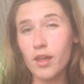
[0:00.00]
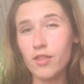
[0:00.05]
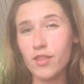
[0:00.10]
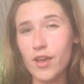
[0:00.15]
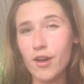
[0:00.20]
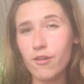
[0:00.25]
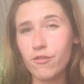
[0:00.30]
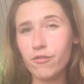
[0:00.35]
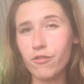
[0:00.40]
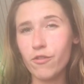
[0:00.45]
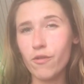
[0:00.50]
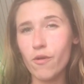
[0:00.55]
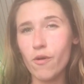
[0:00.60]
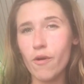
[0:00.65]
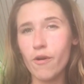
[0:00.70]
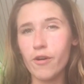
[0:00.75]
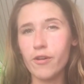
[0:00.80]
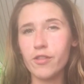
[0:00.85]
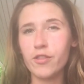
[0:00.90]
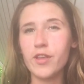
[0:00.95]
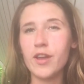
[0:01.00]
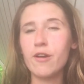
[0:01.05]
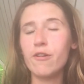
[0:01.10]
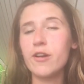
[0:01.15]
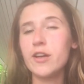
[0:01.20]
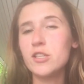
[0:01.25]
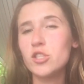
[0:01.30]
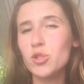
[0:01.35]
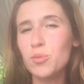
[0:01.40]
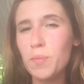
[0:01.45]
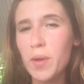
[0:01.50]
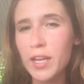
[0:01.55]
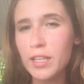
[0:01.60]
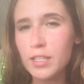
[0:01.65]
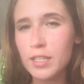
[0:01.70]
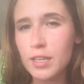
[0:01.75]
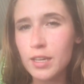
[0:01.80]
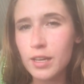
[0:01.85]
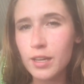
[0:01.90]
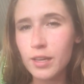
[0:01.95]
Therefore, they're
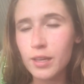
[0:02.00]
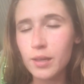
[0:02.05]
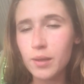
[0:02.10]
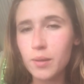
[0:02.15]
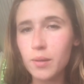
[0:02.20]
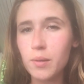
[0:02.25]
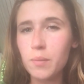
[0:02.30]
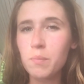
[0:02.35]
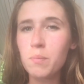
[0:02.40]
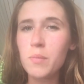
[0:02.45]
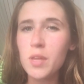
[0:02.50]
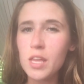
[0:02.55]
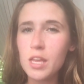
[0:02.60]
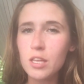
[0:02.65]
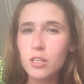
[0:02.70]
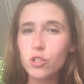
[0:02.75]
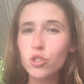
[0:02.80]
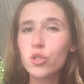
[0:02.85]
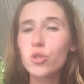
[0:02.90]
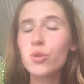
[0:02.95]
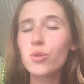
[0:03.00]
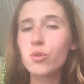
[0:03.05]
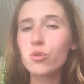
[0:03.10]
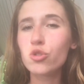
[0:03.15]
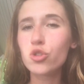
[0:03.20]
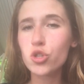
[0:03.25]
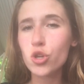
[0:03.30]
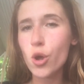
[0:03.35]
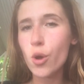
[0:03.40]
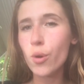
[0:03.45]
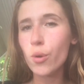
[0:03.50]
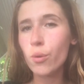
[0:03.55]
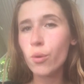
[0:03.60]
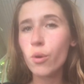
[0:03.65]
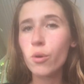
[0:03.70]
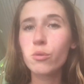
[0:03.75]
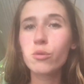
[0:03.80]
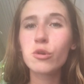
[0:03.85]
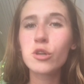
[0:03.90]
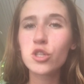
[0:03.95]
expecting me to show
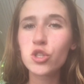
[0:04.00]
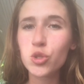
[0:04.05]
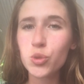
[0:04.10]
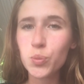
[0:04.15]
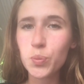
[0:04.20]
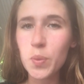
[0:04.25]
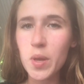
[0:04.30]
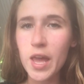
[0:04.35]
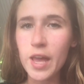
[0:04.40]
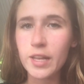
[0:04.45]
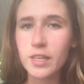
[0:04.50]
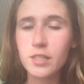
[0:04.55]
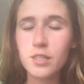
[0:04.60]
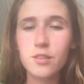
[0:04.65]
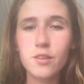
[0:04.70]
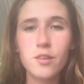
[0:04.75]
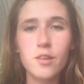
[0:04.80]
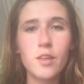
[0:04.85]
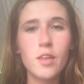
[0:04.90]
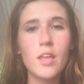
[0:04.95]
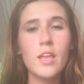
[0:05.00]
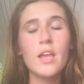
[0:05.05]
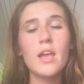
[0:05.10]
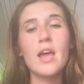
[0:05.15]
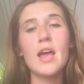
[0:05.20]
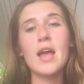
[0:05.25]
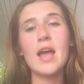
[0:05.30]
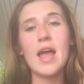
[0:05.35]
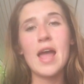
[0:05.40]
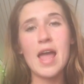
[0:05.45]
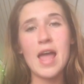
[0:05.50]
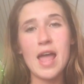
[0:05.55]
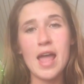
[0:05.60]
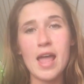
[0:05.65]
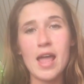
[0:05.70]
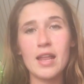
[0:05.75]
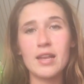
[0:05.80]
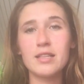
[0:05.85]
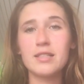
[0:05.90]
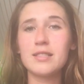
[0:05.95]
respect.
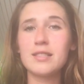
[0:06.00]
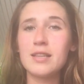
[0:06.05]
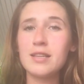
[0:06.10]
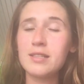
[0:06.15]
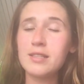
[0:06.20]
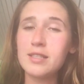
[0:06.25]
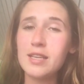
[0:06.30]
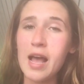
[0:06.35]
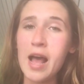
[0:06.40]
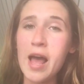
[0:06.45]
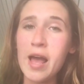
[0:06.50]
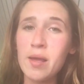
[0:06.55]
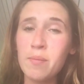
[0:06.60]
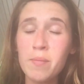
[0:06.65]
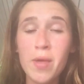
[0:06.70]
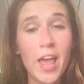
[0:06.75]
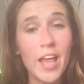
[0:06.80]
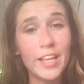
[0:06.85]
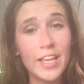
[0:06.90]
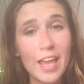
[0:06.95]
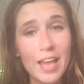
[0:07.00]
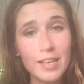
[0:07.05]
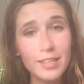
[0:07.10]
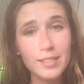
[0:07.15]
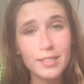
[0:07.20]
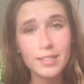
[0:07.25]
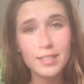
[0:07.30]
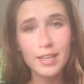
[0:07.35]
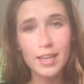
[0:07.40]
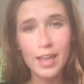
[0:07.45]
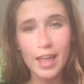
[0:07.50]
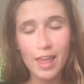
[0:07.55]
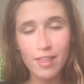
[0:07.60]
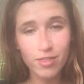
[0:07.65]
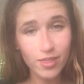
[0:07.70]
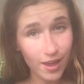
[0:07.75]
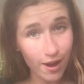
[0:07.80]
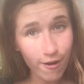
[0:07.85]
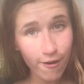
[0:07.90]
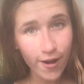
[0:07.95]
And since I'm a guest
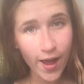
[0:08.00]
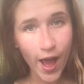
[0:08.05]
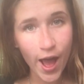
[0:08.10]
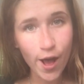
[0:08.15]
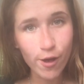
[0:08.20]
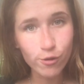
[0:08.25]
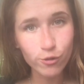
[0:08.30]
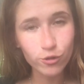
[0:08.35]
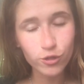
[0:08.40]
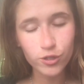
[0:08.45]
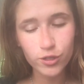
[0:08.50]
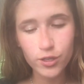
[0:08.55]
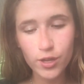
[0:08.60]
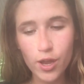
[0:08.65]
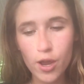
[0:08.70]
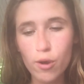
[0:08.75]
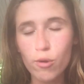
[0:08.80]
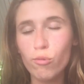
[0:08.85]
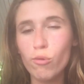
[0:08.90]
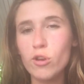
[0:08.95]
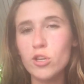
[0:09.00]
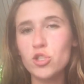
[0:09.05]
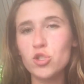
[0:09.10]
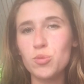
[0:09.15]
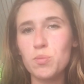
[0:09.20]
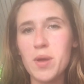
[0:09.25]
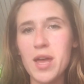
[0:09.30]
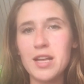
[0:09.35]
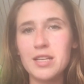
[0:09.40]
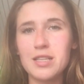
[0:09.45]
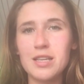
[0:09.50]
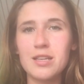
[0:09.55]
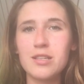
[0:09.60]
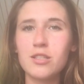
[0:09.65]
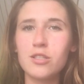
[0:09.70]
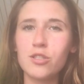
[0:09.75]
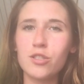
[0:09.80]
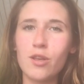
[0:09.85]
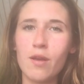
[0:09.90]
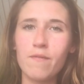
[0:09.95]
at their house, respect
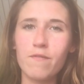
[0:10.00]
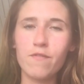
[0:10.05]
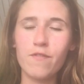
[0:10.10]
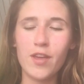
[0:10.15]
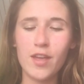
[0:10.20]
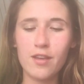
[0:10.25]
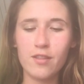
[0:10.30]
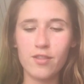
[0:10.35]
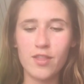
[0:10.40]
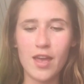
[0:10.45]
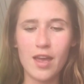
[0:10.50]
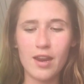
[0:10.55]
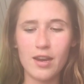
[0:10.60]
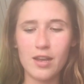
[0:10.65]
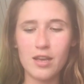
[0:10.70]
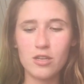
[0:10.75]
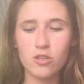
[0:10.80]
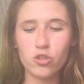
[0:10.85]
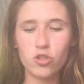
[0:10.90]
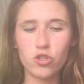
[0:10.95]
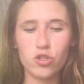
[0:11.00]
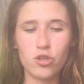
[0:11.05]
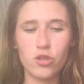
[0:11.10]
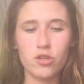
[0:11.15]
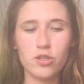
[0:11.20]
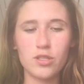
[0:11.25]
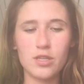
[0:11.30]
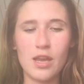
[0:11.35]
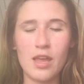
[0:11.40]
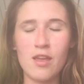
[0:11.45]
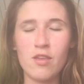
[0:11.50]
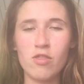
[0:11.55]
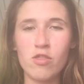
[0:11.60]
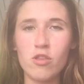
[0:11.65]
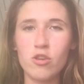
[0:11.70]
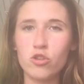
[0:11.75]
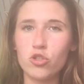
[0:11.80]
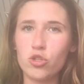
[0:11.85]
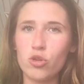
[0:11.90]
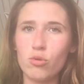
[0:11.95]
is something that is just in
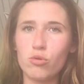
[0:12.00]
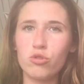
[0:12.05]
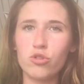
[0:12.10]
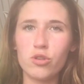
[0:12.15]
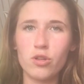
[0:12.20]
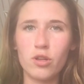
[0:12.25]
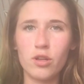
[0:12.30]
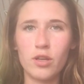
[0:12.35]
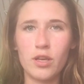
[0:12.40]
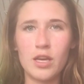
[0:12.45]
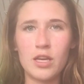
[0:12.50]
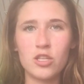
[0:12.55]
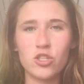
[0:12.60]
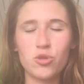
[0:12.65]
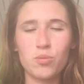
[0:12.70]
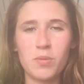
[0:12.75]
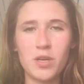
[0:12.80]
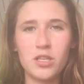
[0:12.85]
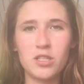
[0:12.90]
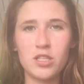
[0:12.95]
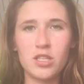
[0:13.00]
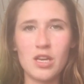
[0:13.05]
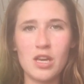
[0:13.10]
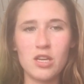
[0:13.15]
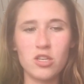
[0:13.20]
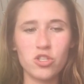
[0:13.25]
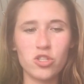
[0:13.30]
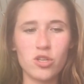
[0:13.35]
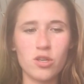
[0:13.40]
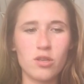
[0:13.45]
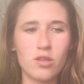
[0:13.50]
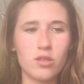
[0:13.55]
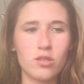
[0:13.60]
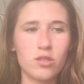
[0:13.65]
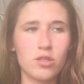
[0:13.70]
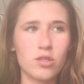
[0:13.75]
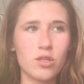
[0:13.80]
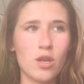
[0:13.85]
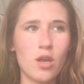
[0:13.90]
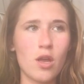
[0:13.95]
the social
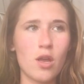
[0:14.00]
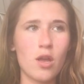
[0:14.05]
expectations,